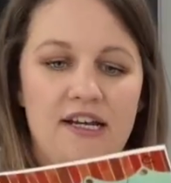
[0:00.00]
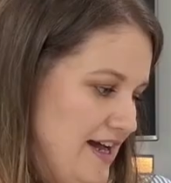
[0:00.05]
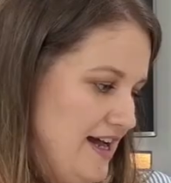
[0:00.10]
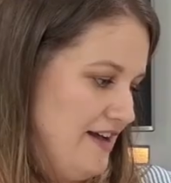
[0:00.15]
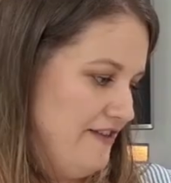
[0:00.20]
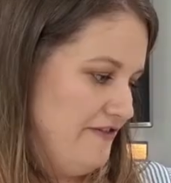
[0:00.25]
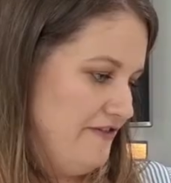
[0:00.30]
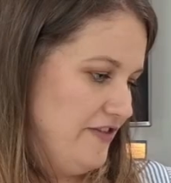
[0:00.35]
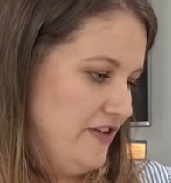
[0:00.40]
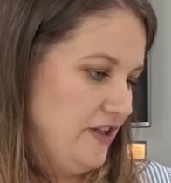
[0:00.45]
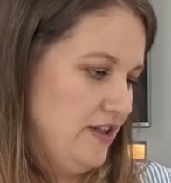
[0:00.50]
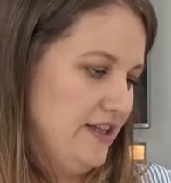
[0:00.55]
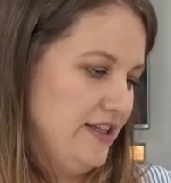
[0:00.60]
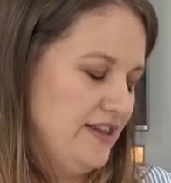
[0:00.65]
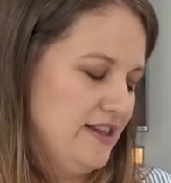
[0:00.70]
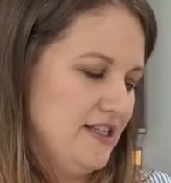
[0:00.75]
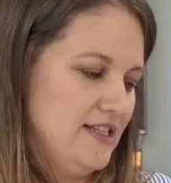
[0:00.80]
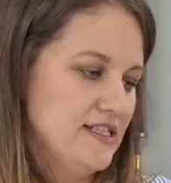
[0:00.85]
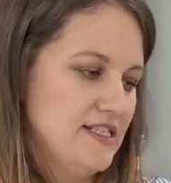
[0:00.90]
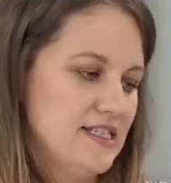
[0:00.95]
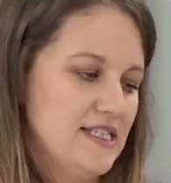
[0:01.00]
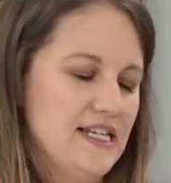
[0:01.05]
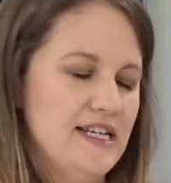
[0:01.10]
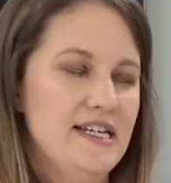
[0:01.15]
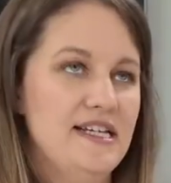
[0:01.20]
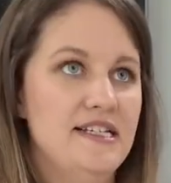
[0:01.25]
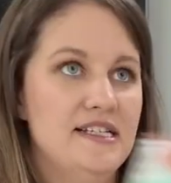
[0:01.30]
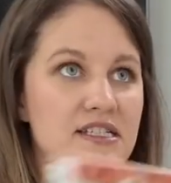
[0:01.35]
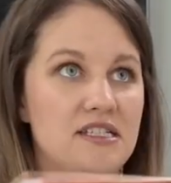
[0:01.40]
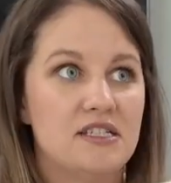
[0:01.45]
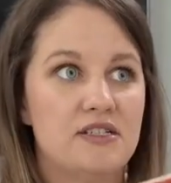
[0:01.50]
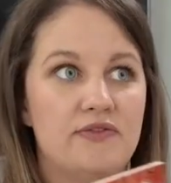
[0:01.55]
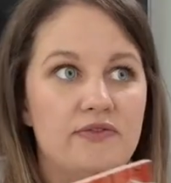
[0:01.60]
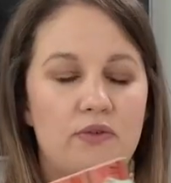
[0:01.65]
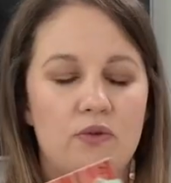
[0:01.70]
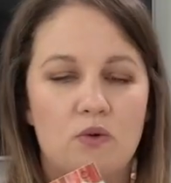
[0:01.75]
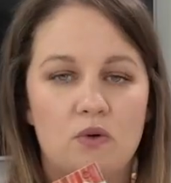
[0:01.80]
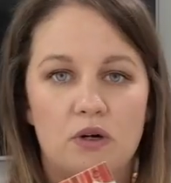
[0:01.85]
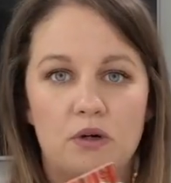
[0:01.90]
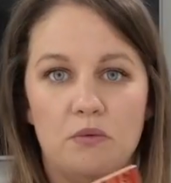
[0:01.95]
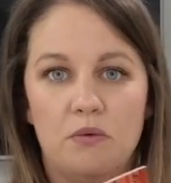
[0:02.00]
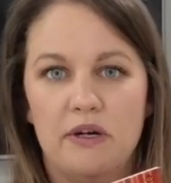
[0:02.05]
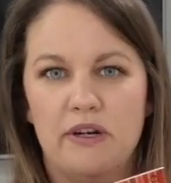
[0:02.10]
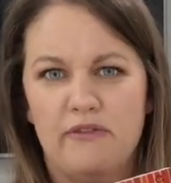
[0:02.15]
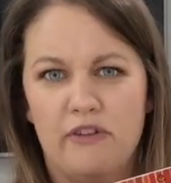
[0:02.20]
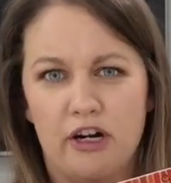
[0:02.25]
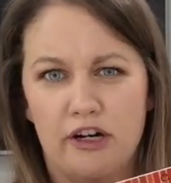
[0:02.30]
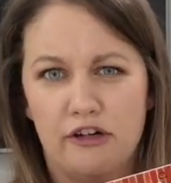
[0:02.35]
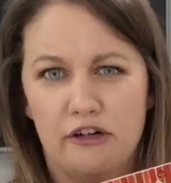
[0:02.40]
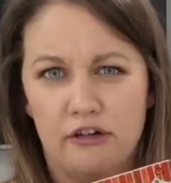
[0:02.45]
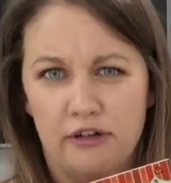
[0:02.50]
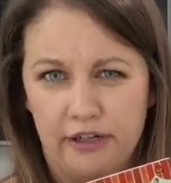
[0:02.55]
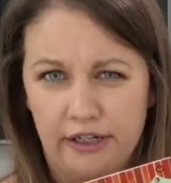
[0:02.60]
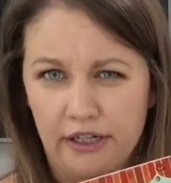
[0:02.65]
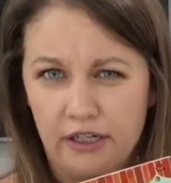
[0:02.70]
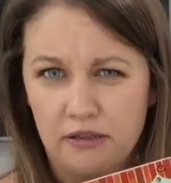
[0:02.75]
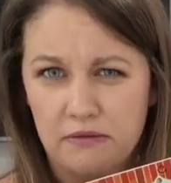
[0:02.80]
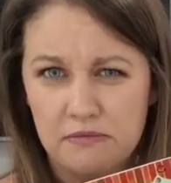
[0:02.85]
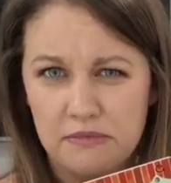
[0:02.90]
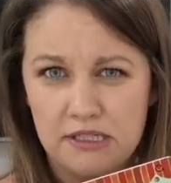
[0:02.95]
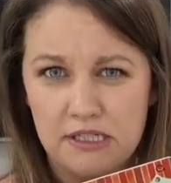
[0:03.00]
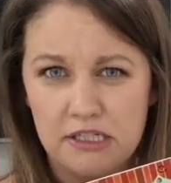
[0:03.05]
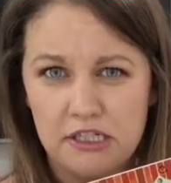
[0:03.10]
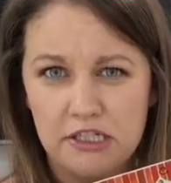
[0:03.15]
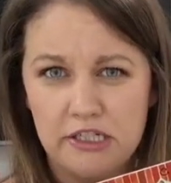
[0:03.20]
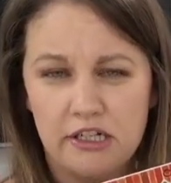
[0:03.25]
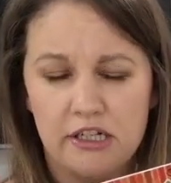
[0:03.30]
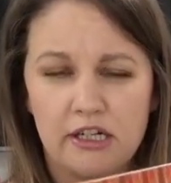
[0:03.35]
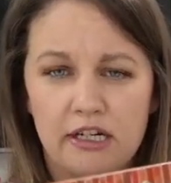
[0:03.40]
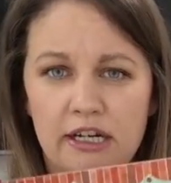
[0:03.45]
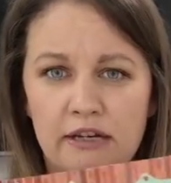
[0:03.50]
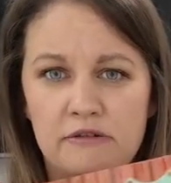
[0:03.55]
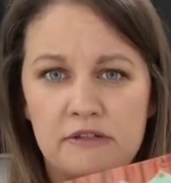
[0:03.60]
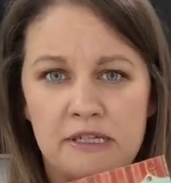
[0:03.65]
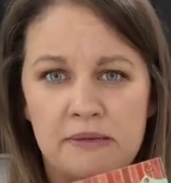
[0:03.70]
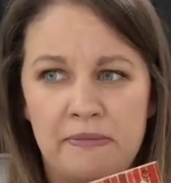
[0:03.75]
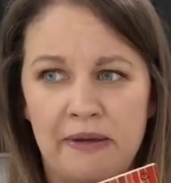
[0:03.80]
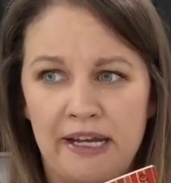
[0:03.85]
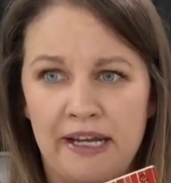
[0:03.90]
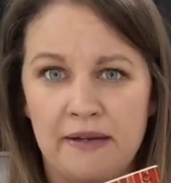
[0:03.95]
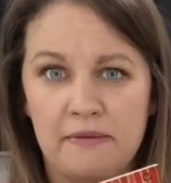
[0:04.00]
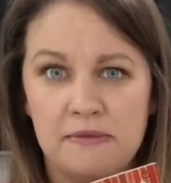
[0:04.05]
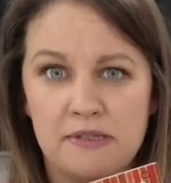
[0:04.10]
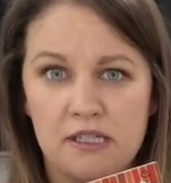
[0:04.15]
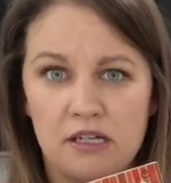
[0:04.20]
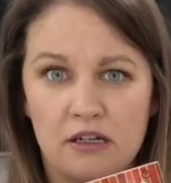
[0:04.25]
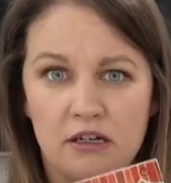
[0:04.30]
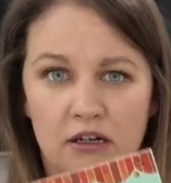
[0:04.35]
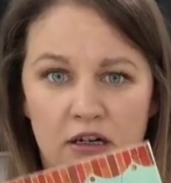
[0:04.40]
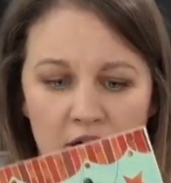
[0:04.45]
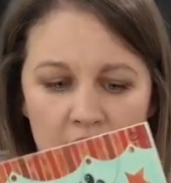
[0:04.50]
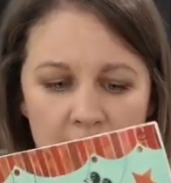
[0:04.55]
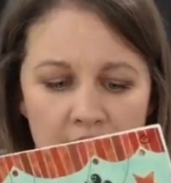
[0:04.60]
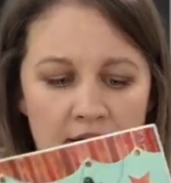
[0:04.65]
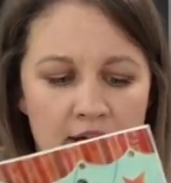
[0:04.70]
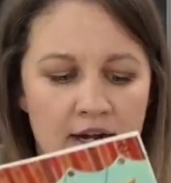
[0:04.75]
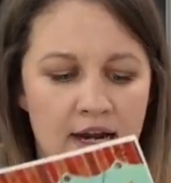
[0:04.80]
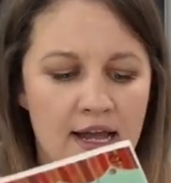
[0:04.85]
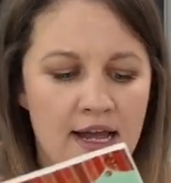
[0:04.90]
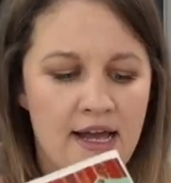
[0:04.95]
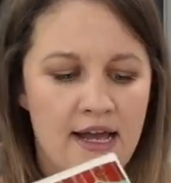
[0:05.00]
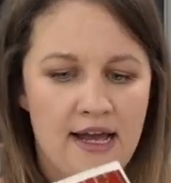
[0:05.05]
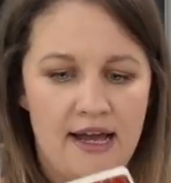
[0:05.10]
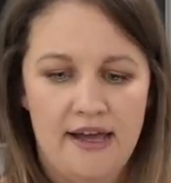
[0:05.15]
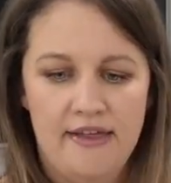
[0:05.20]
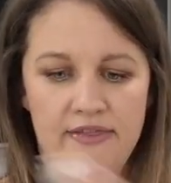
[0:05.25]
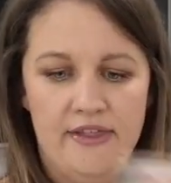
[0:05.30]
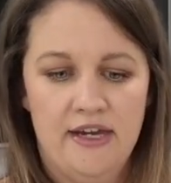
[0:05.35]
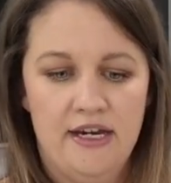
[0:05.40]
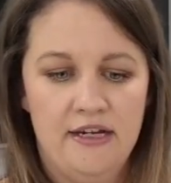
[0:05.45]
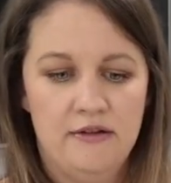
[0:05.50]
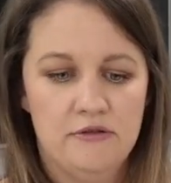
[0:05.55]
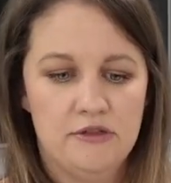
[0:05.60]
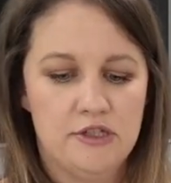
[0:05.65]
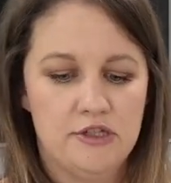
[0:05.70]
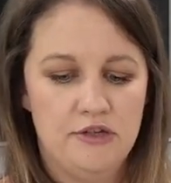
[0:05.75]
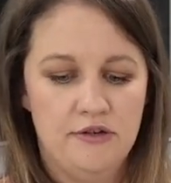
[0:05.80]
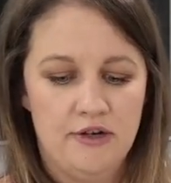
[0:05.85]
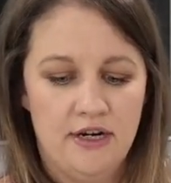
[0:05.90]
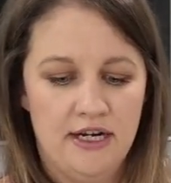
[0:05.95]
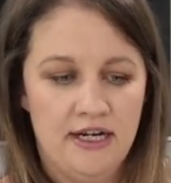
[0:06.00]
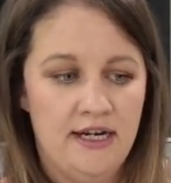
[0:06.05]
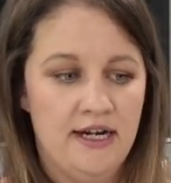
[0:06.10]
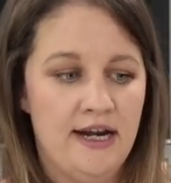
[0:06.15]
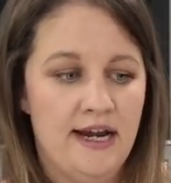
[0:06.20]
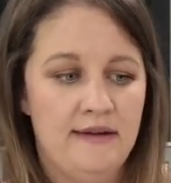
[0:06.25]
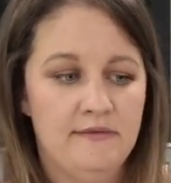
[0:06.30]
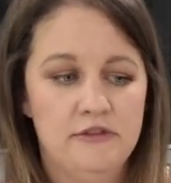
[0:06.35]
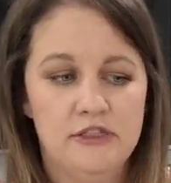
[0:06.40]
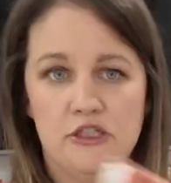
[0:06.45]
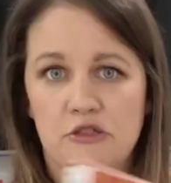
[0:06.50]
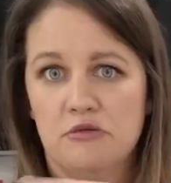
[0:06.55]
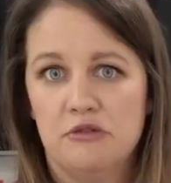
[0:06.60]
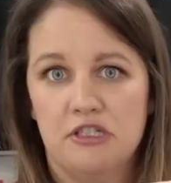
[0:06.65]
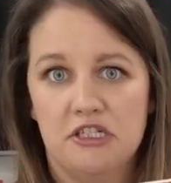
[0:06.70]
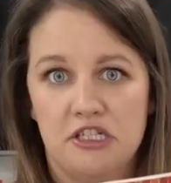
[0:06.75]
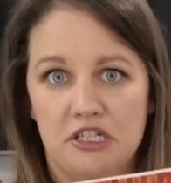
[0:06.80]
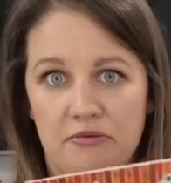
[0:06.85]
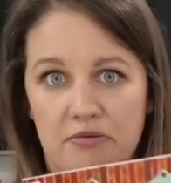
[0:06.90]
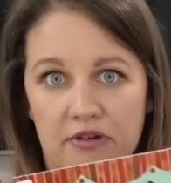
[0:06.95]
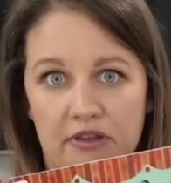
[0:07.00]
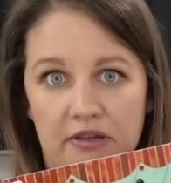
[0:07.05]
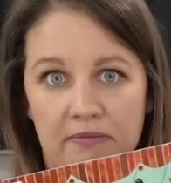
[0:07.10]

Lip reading: I feel like this is for one of our curriculums this year. It was in my Amazon cart, and then it was $2.99, which was cheaper